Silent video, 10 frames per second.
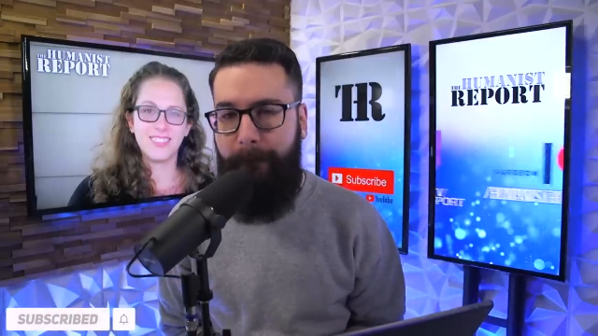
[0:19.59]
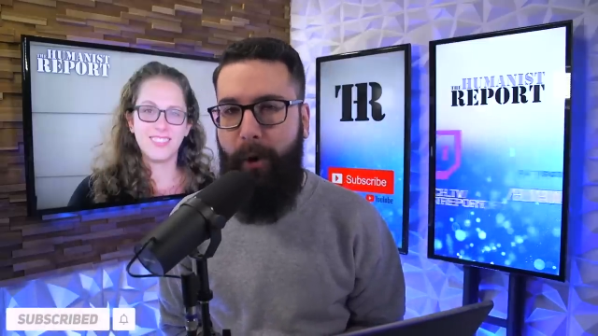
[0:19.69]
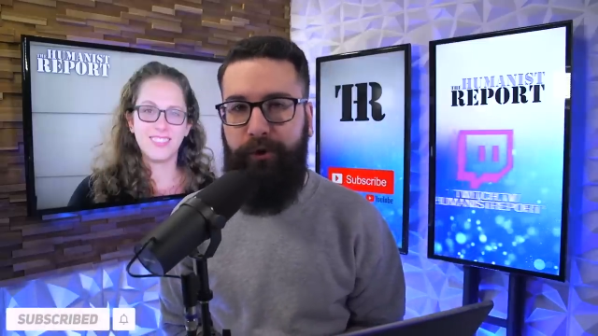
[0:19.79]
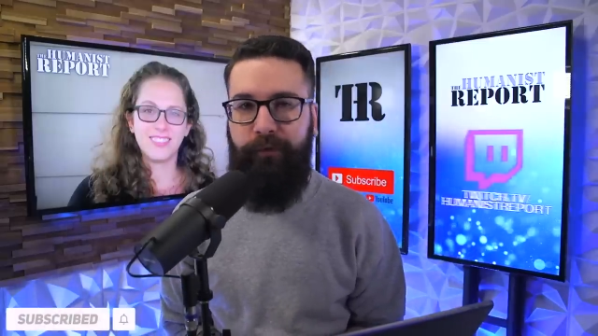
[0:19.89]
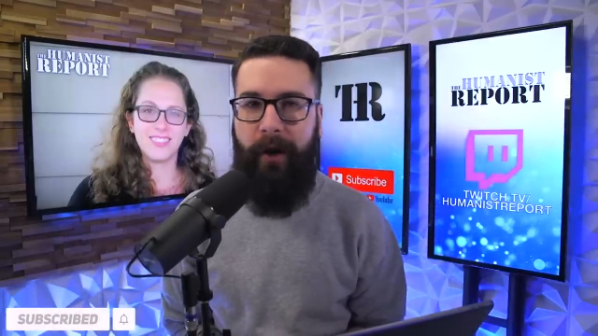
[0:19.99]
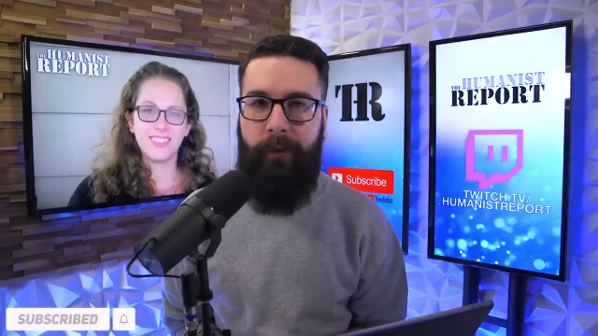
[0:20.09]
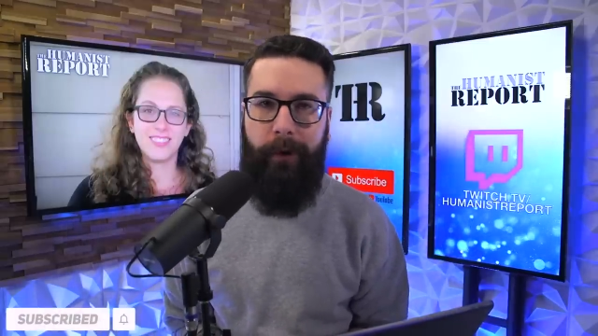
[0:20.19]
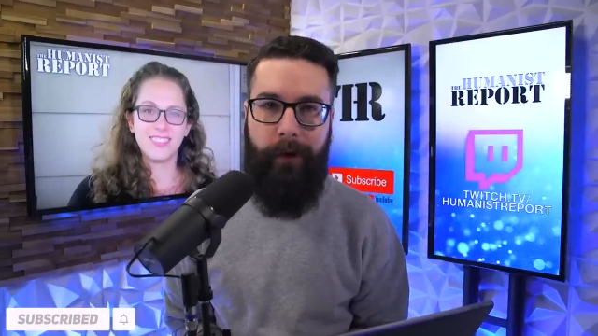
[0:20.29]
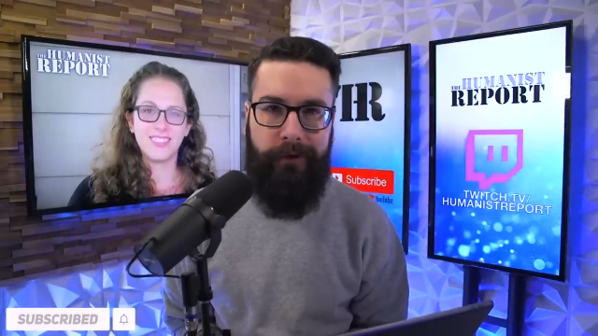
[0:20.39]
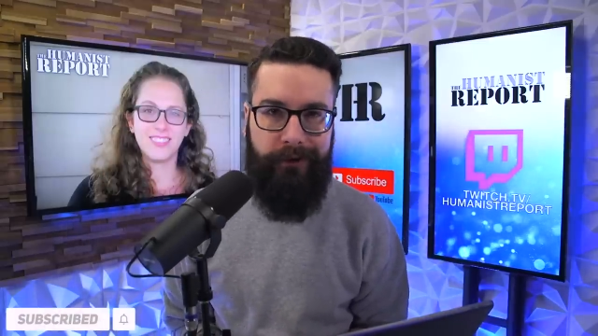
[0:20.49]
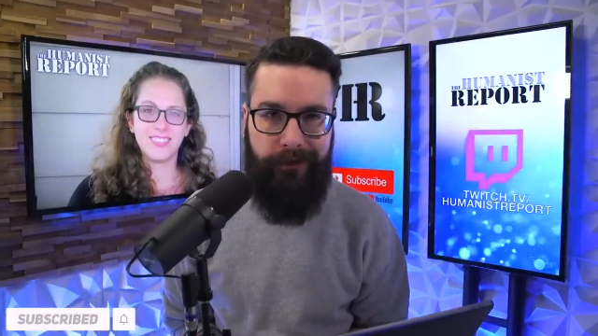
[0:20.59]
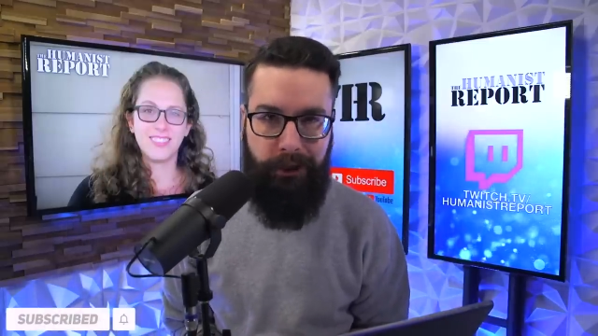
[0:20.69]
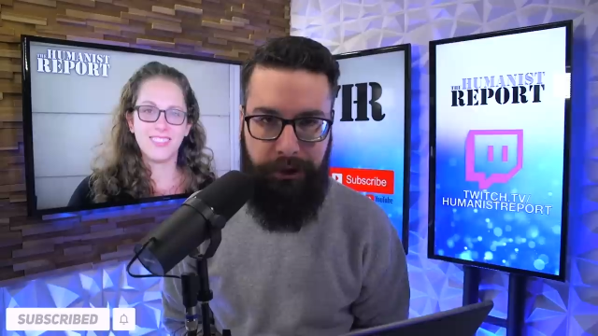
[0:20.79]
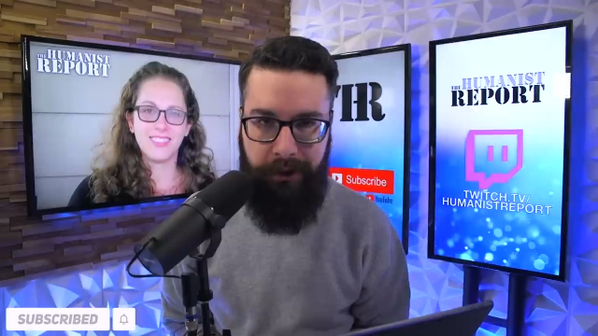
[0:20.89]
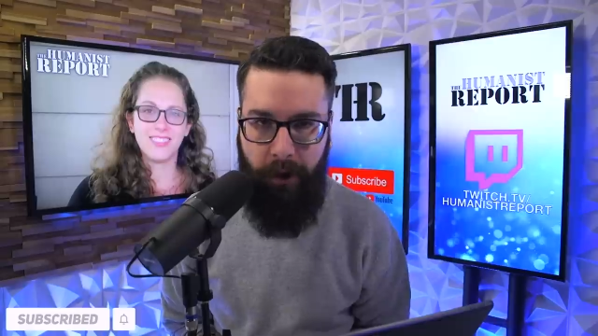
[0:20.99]
Speaker 1: Most right wingers
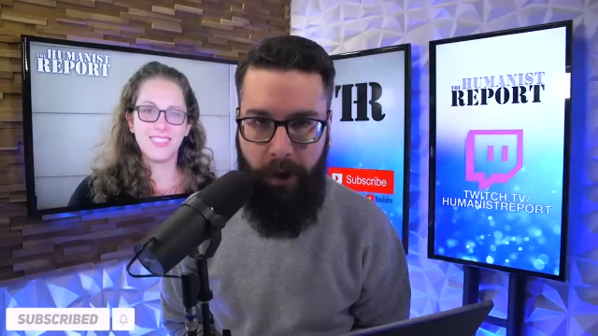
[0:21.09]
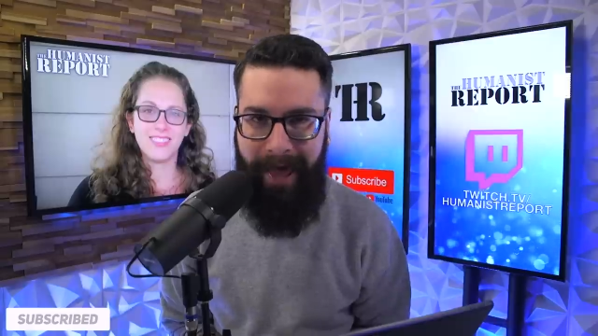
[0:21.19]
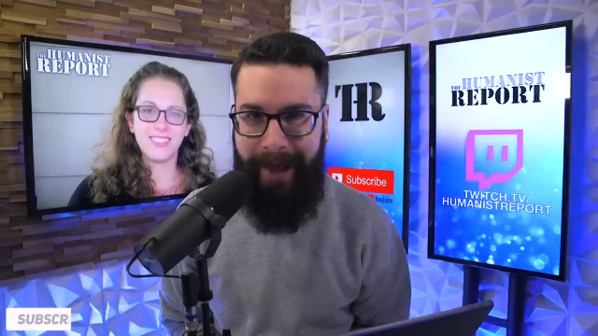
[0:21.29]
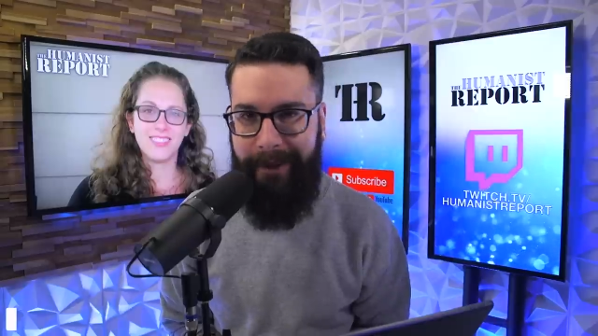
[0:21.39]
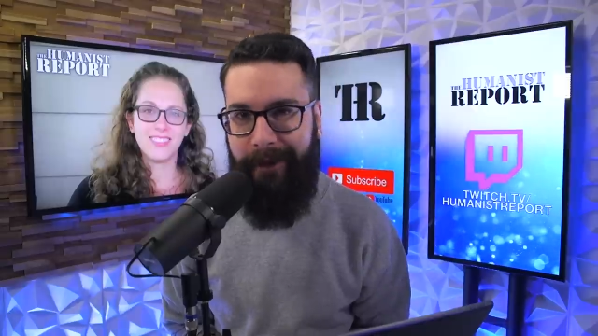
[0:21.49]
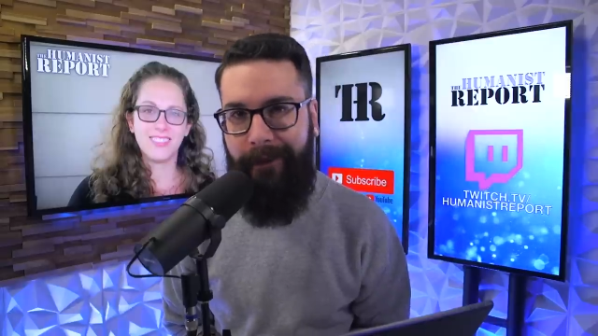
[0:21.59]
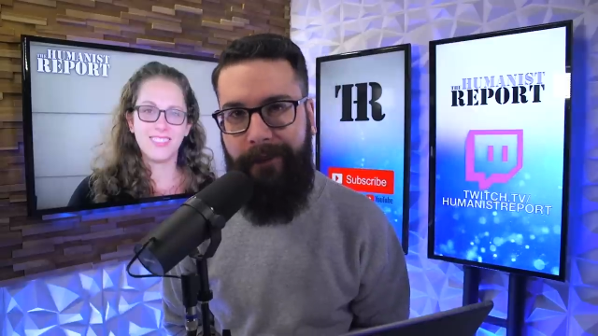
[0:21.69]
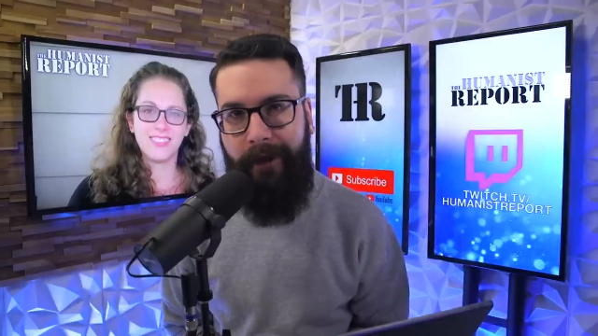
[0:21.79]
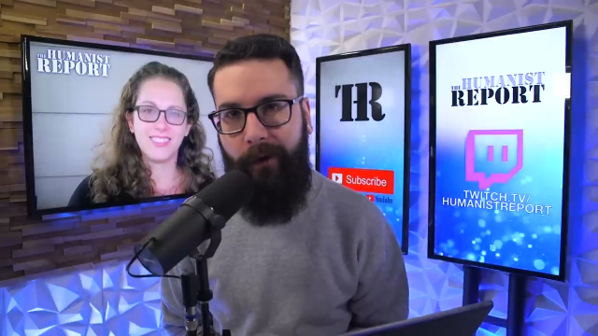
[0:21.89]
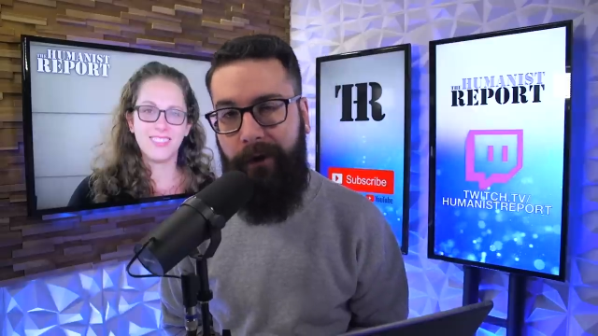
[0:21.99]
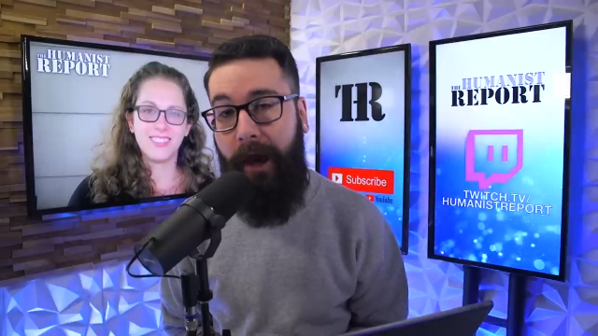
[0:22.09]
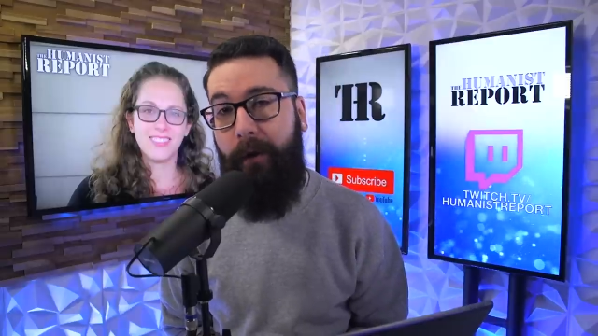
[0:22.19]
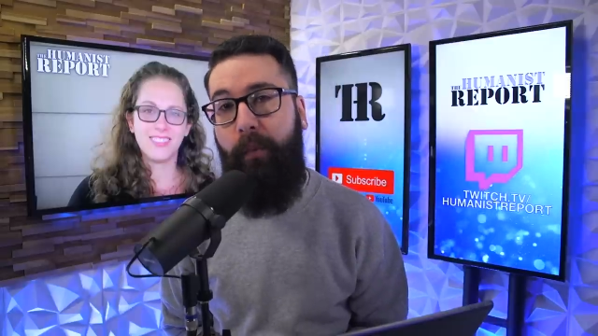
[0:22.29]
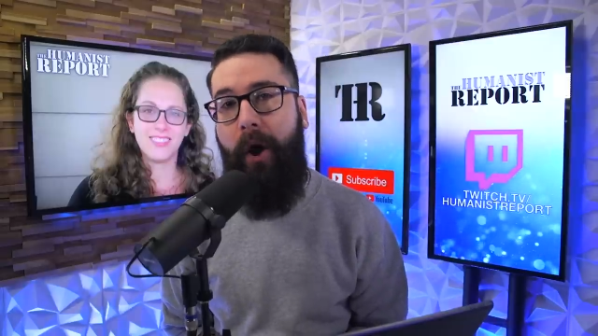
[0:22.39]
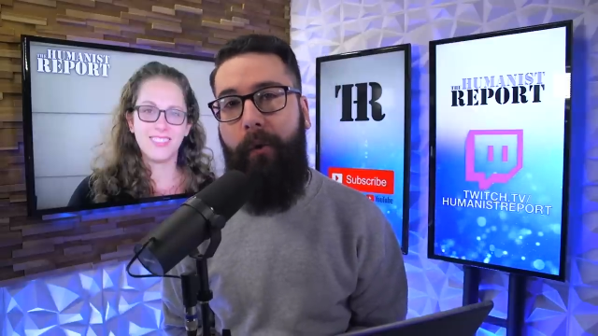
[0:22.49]
essentially call anything that they don't
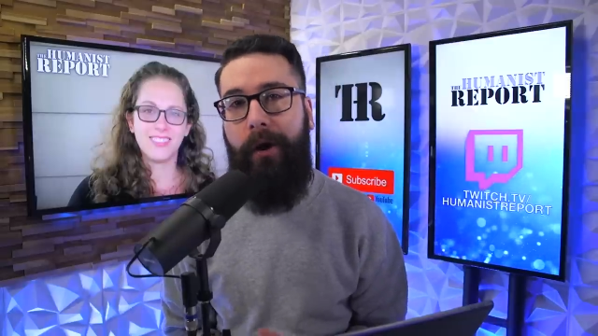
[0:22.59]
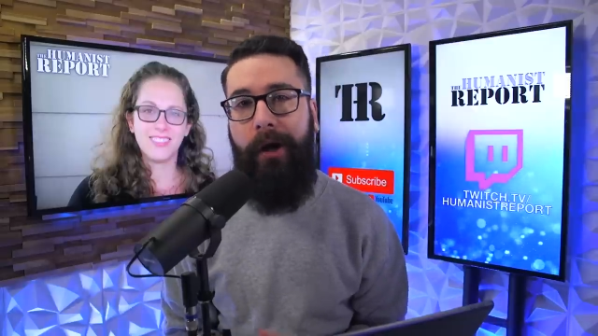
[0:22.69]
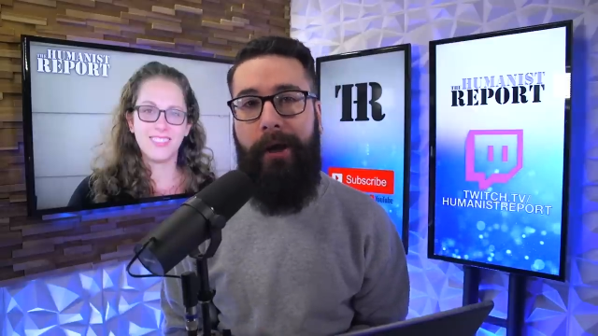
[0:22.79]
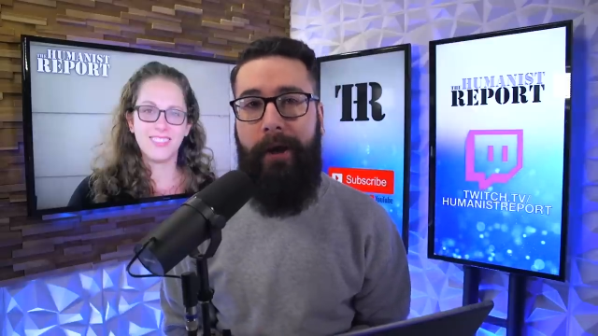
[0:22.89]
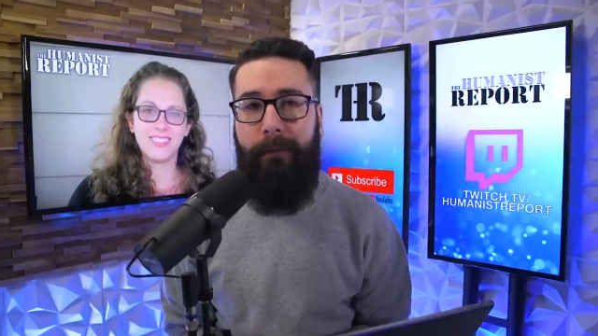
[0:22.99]
like woke,